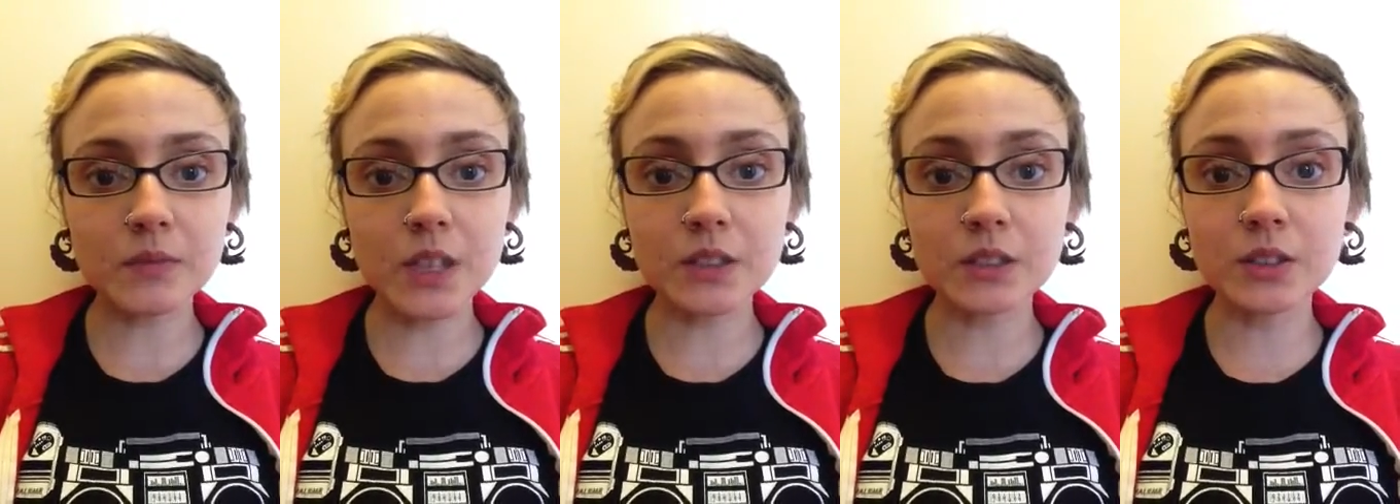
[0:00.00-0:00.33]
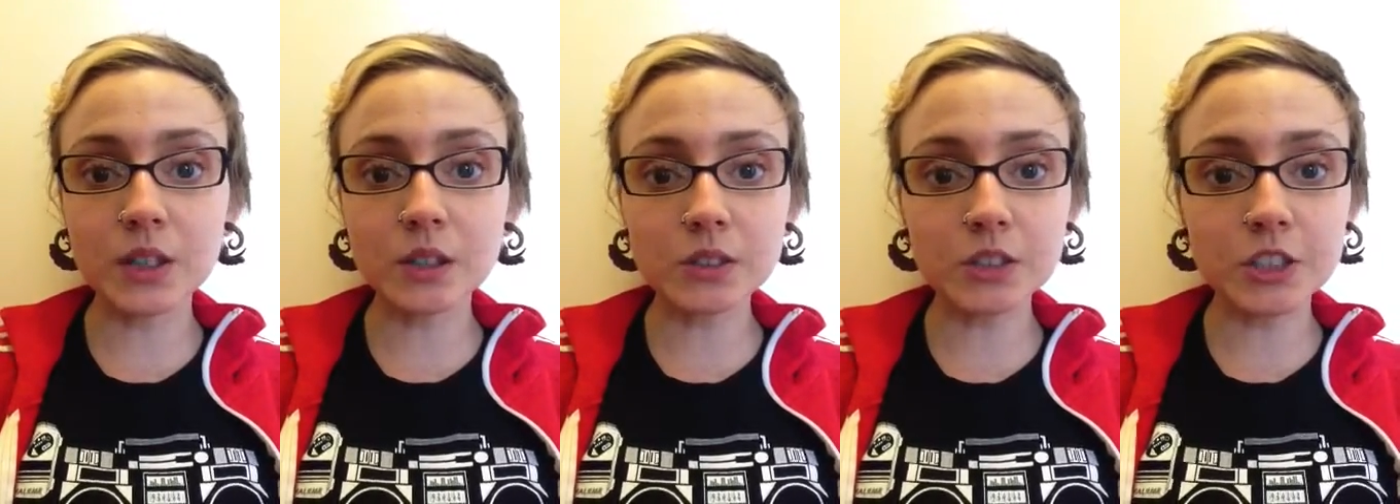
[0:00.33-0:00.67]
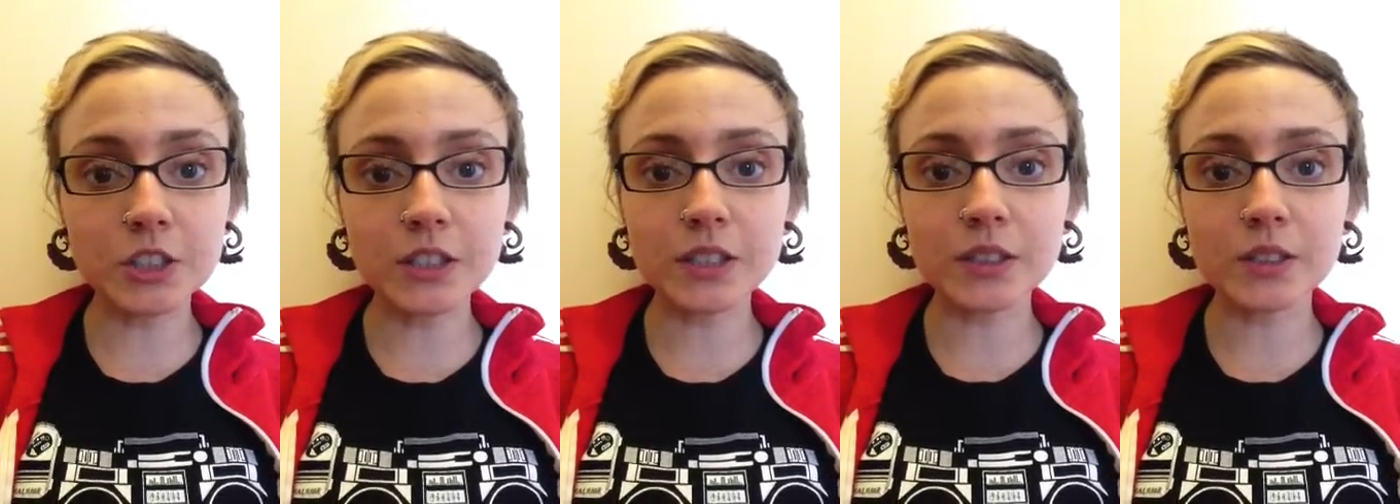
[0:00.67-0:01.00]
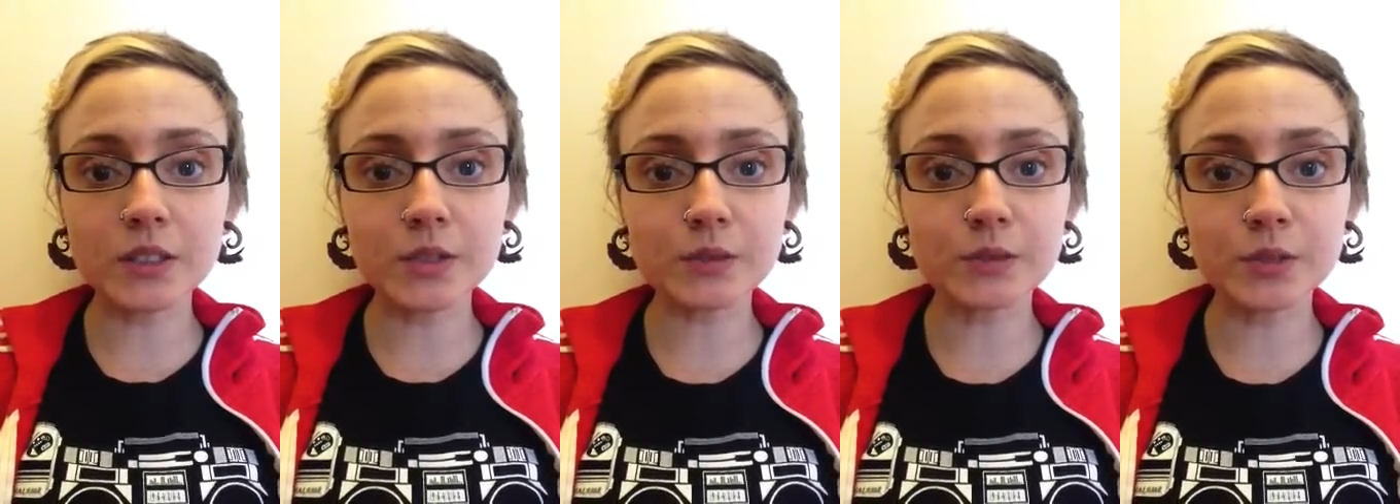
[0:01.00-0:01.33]
indulging
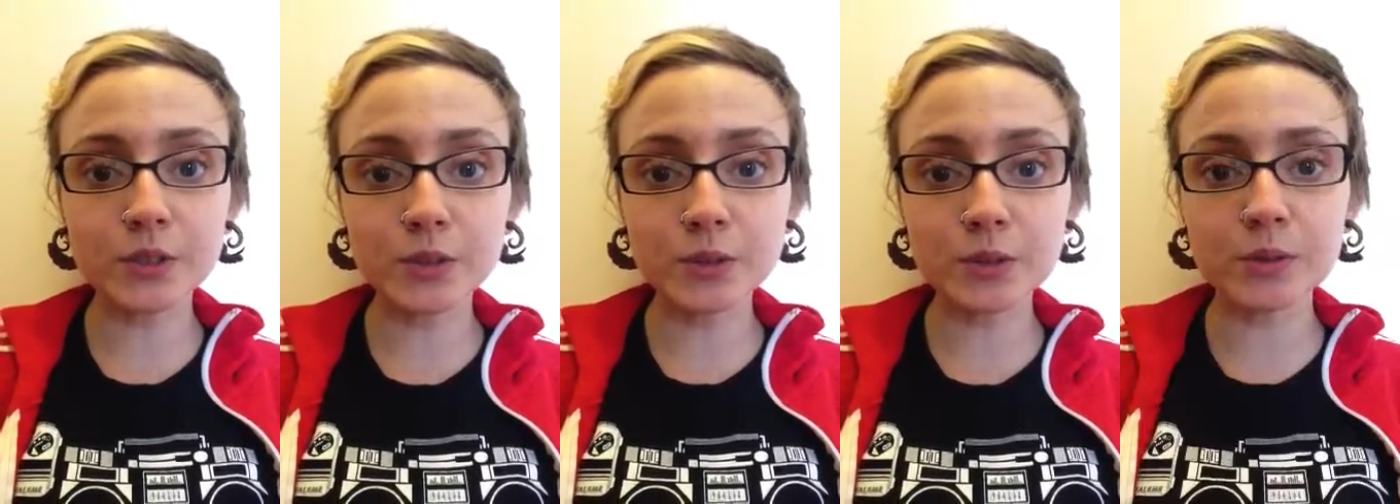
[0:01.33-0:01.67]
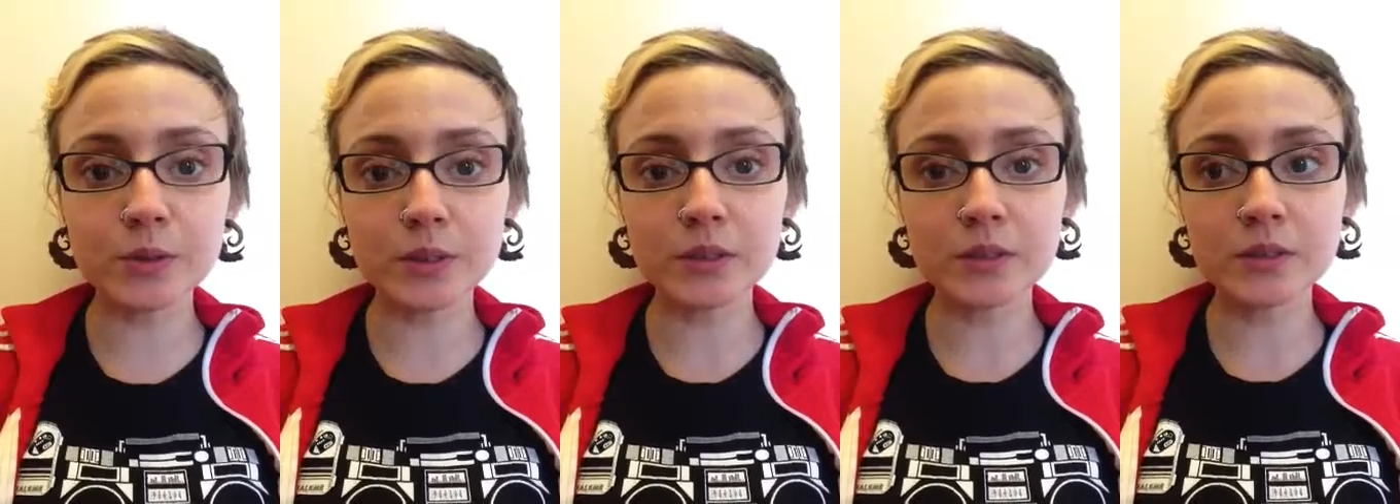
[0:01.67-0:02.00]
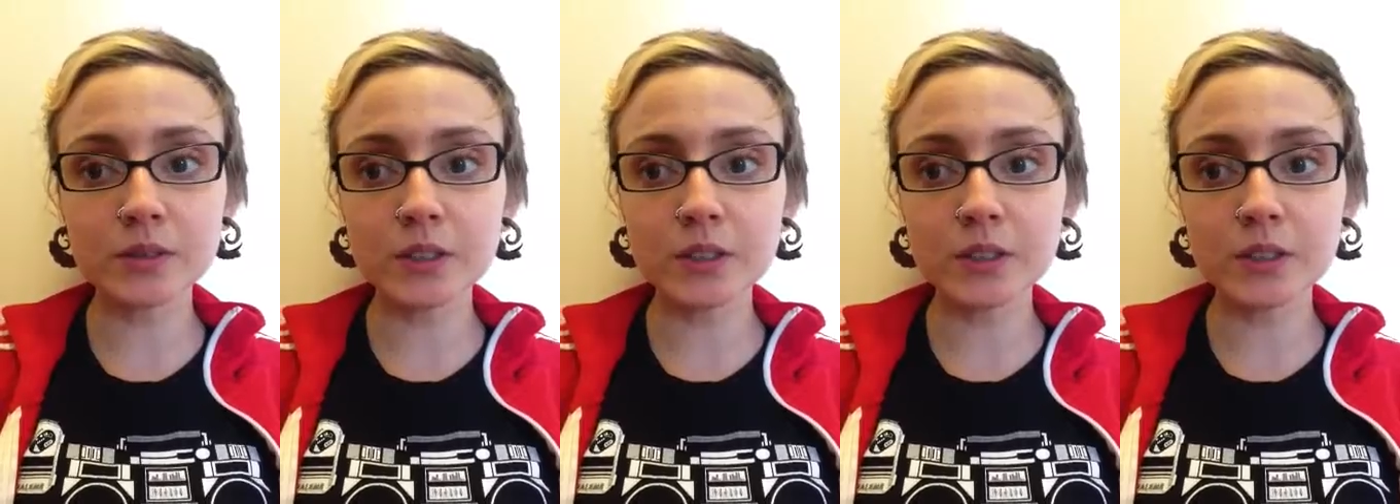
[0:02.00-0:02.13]
in food,